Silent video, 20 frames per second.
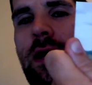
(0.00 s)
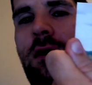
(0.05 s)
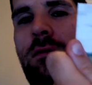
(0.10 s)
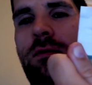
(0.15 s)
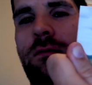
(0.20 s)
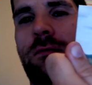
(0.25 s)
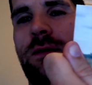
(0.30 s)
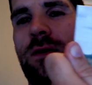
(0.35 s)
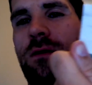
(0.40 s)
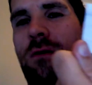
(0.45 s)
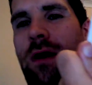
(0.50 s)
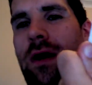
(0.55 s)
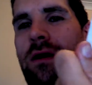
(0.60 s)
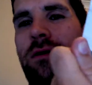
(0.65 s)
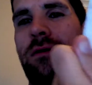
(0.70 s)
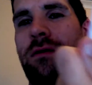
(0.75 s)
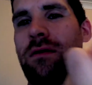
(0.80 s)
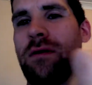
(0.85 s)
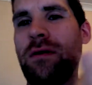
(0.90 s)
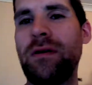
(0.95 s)
album as
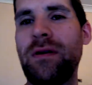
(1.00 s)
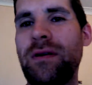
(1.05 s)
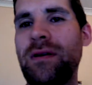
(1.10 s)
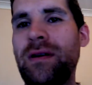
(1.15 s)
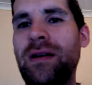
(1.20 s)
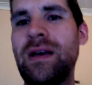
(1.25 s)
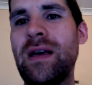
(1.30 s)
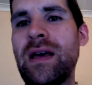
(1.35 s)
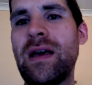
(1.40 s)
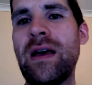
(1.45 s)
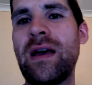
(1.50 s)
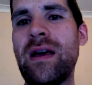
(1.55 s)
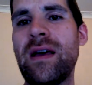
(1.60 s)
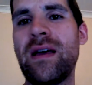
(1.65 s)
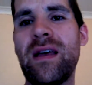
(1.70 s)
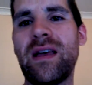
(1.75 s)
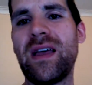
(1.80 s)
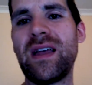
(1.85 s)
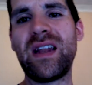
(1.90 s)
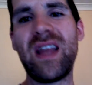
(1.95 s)
well.
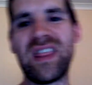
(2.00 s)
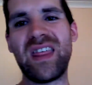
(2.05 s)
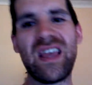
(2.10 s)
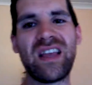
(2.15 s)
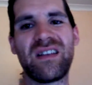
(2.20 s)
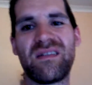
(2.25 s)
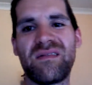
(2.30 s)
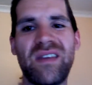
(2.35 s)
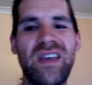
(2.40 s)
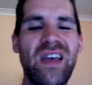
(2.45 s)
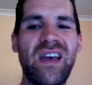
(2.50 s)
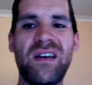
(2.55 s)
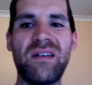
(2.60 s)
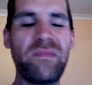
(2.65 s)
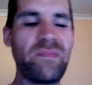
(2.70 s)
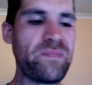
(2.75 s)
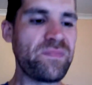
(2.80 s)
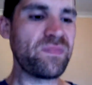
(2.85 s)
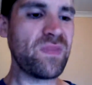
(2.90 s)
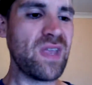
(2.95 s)
And I think
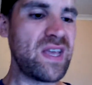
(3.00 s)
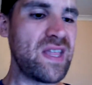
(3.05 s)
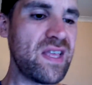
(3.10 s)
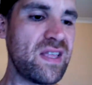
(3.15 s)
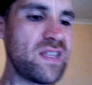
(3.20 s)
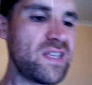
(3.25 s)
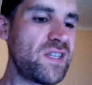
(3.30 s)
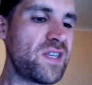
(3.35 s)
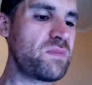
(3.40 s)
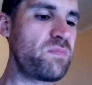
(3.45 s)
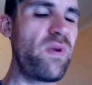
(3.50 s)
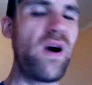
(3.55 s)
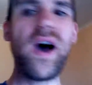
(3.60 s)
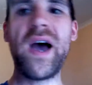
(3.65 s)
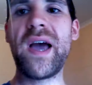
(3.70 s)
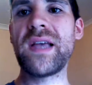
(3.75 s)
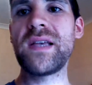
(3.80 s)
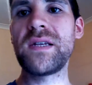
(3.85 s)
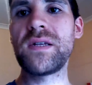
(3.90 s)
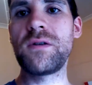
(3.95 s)
that's just
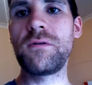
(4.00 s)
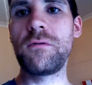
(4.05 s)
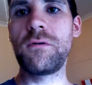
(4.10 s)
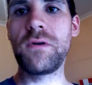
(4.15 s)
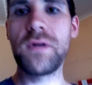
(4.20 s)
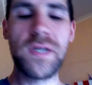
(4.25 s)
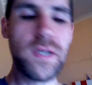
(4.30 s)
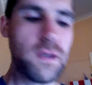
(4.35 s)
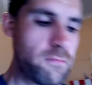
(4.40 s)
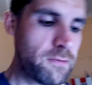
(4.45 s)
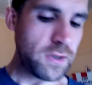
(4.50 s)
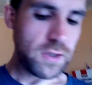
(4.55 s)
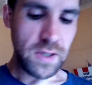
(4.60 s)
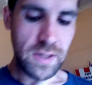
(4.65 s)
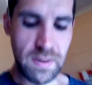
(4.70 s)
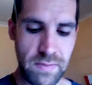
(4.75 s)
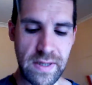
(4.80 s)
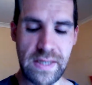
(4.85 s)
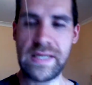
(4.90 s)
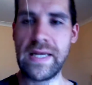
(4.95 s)
biased towards him, which
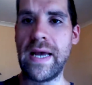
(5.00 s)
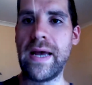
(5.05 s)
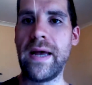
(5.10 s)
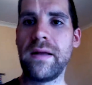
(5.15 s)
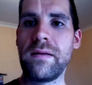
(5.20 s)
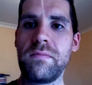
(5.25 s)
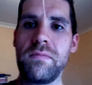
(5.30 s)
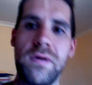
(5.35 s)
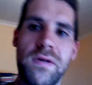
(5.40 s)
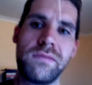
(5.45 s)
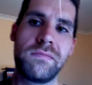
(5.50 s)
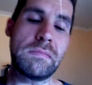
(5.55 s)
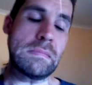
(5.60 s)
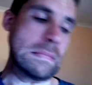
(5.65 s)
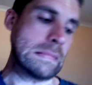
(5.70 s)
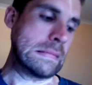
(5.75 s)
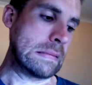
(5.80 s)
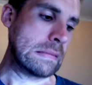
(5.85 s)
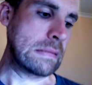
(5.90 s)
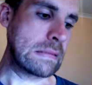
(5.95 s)
is a bit sad, but I
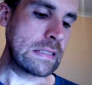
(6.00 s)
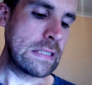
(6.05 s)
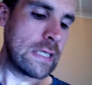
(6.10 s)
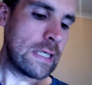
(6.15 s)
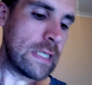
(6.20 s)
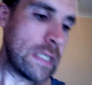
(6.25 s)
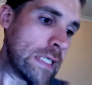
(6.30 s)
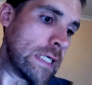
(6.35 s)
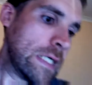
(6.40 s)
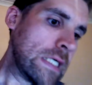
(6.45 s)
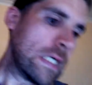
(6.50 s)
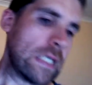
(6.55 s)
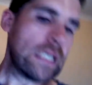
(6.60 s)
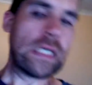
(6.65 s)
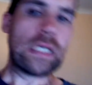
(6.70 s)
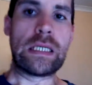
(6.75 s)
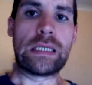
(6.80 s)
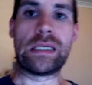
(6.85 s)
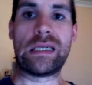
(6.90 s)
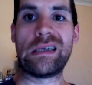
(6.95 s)

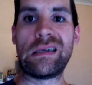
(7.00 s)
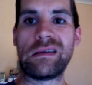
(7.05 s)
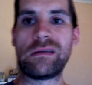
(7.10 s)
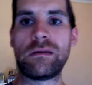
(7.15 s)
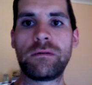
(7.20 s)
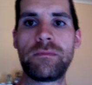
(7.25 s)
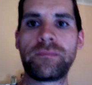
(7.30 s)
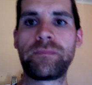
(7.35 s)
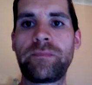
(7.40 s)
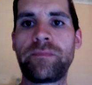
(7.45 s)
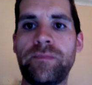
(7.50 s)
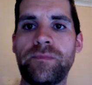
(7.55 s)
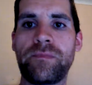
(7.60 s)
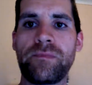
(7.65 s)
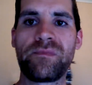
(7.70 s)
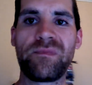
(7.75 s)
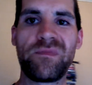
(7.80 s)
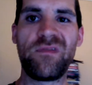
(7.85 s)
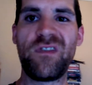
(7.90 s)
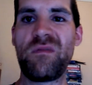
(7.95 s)
don't know.
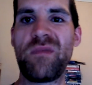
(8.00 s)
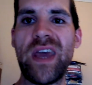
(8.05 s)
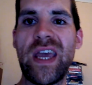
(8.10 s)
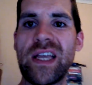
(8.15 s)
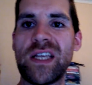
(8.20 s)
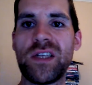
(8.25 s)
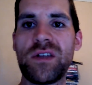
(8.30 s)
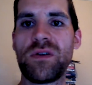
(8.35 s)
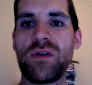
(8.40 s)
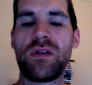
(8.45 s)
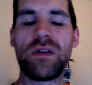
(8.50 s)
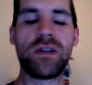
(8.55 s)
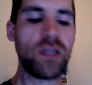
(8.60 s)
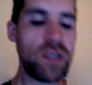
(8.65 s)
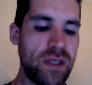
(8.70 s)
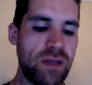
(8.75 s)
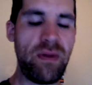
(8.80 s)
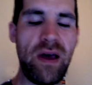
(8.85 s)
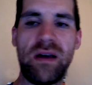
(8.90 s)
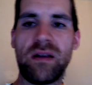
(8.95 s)
For me, it's all
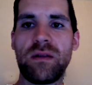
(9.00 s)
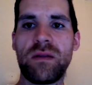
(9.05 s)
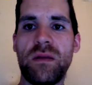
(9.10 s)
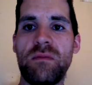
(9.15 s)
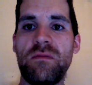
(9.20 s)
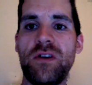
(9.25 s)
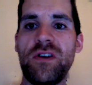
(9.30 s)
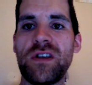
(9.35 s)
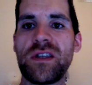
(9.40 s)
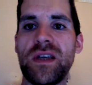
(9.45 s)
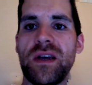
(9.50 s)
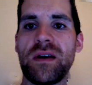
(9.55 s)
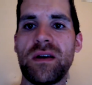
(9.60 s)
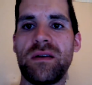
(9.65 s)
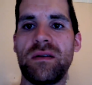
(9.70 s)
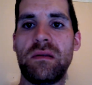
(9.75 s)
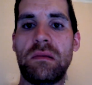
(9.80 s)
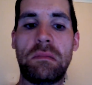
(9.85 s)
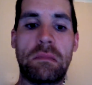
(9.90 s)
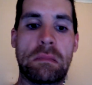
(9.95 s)
just about the music,
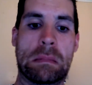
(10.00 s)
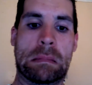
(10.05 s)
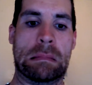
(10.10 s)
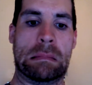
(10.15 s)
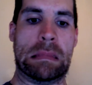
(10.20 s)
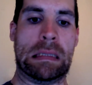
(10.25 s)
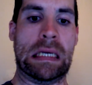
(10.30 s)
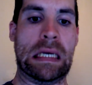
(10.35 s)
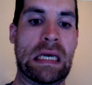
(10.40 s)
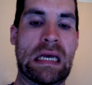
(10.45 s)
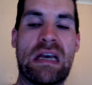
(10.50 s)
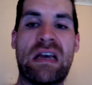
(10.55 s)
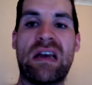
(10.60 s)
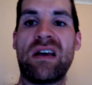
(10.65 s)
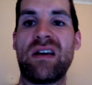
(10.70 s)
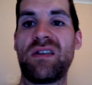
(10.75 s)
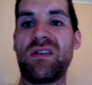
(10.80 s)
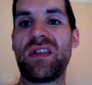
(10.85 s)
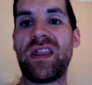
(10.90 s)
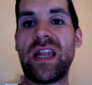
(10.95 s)
and
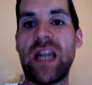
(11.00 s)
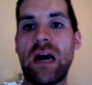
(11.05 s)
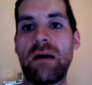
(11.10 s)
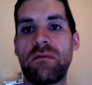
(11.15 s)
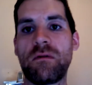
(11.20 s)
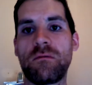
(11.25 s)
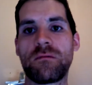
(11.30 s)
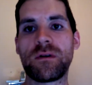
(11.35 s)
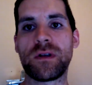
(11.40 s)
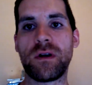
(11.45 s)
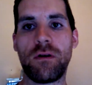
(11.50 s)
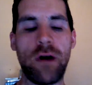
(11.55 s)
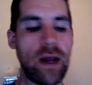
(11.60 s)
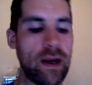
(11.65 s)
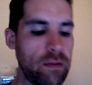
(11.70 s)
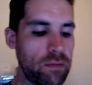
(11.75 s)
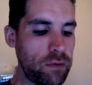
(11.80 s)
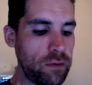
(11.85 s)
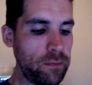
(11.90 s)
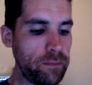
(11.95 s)
that album was
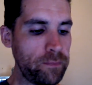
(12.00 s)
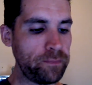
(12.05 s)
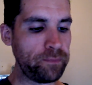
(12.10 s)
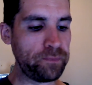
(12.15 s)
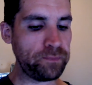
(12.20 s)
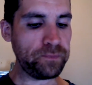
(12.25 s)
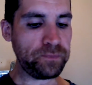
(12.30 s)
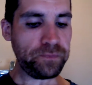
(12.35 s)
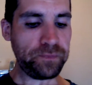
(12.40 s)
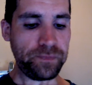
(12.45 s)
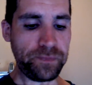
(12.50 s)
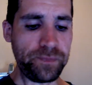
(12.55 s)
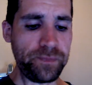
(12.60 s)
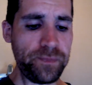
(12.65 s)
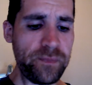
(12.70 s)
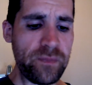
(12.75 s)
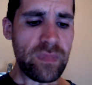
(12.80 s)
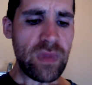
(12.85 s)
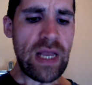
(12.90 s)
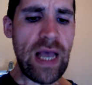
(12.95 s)
incredible.
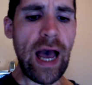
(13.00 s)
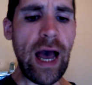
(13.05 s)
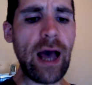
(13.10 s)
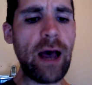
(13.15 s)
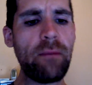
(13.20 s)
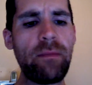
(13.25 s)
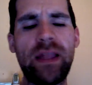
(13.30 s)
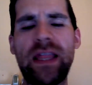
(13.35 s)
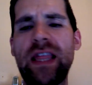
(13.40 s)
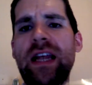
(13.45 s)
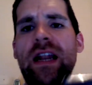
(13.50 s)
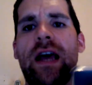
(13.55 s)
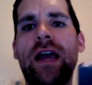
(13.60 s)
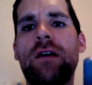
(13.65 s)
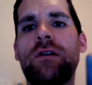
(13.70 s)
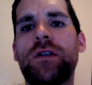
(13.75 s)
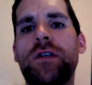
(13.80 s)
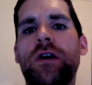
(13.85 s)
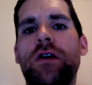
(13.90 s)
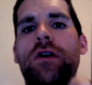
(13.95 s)
And then I
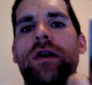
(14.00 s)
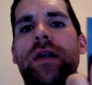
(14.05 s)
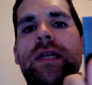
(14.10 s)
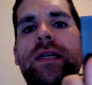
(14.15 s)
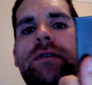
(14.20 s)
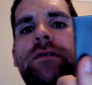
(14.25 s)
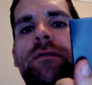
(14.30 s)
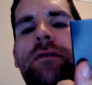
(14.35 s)
also got his